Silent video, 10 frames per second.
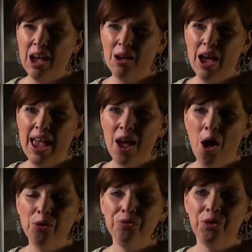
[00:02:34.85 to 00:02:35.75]
I
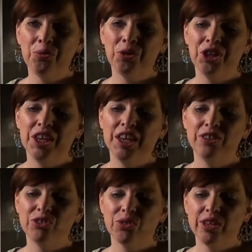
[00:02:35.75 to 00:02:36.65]
also really
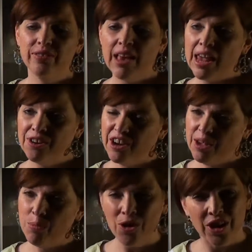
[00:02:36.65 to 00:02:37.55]
enjoyed
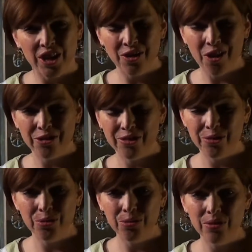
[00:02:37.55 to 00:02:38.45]
Saturday morning
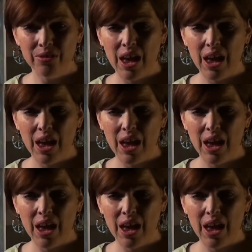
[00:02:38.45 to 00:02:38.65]
cartoons.